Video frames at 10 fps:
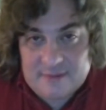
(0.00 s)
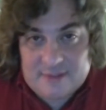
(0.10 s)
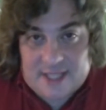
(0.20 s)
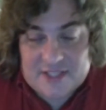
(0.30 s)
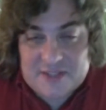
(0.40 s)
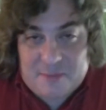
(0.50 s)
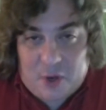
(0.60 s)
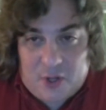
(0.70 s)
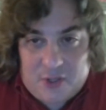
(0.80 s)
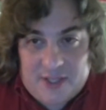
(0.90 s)
gets the
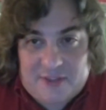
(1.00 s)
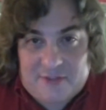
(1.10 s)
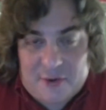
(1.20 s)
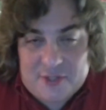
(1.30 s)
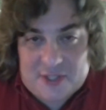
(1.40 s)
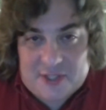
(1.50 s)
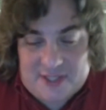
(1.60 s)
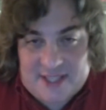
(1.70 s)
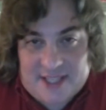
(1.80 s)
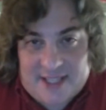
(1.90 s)
ball and he throws it to the
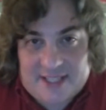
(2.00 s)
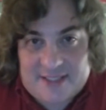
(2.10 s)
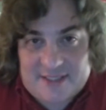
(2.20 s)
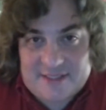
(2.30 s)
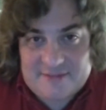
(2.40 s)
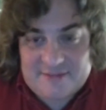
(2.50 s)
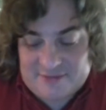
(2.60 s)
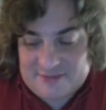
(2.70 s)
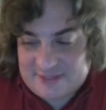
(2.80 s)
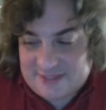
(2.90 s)
tight end.
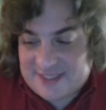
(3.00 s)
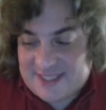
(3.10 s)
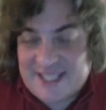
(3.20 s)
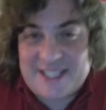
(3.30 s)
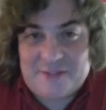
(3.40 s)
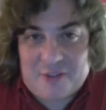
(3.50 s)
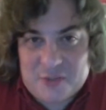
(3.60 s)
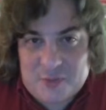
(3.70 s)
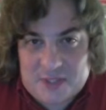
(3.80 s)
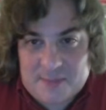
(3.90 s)
The tight end
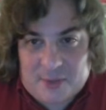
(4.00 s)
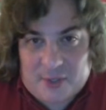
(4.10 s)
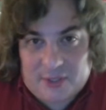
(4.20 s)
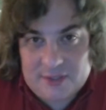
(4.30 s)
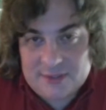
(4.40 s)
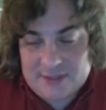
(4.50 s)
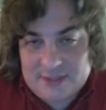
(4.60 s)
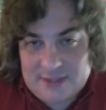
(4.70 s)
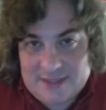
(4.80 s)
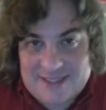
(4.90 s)
runs with the ball.
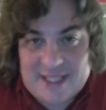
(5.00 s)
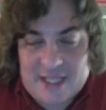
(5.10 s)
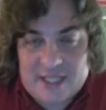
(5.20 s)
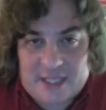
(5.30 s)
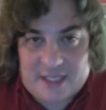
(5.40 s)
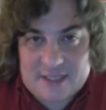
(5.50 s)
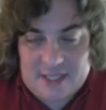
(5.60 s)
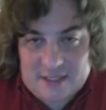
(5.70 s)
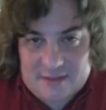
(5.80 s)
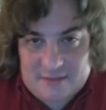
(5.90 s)
The tight end gets
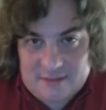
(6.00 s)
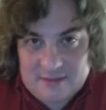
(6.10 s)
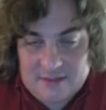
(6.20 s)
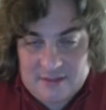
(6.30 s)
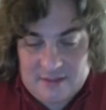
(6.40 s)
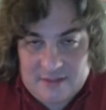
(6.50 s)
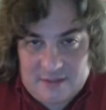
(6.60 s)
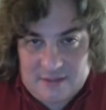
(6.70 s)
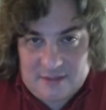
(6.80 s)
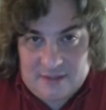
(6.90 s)
hit.
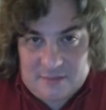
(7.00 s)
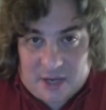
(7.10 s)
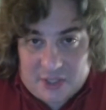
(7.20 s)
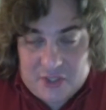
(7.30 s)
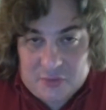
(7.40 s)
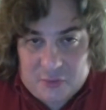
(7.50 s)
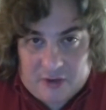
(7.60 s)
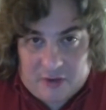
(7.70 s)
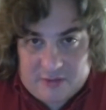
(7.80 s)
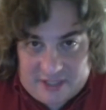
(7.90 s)
Mind you, we
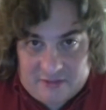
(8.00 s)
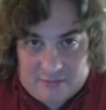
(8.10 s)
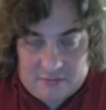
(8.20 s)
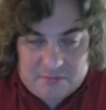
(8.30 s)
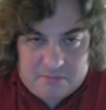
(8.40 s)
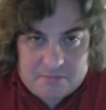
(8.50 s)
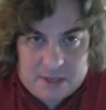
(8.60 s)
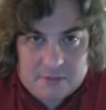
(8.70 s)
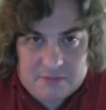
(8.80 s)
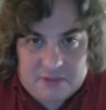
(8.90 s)
are near
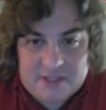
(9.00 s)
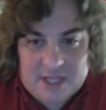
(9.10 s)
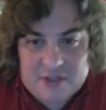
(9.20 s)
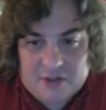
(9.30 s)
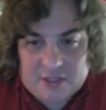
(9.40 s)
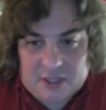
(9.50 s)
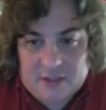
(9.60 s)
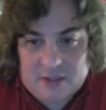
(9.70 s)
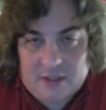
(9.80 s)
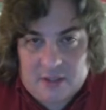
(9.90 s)
about the 10-yard line.
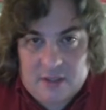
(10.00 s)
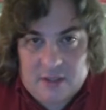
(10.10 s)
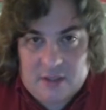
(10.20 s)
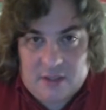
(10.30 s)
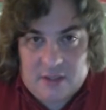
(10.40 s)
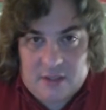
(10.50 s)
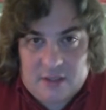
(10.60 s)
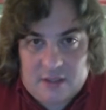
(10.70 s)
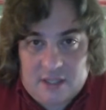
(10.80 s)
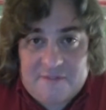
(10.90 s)

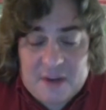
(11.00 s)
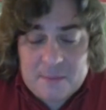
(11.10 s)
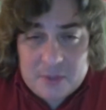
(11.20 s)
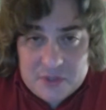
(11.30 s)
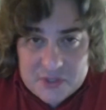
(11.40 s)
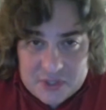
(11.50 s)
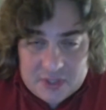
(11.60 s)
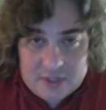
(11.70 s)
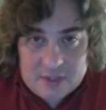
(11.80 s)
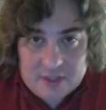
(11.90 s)
He fumbles.
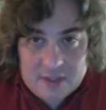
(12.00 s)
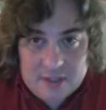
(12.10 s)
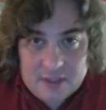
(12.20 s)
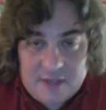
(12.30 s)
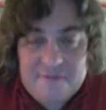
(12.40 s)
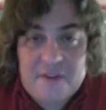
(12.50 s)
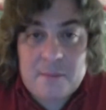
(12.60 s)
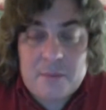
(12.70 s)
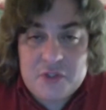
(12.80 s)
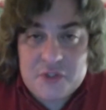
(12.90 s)
He
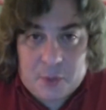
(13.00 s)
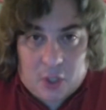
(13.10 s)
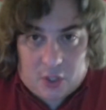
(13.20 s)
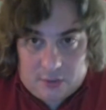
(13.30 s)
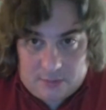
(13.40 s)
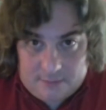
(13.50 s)
fumbles the ball.